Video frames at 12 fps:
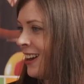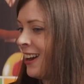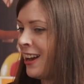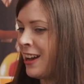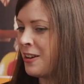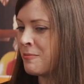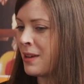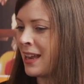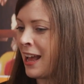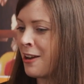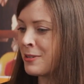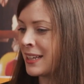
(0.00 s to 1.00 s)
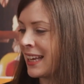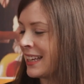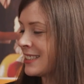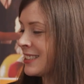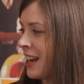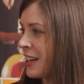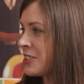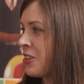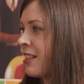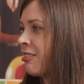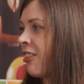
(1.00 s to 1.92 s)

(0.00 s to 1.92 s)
and how we get stuck. So I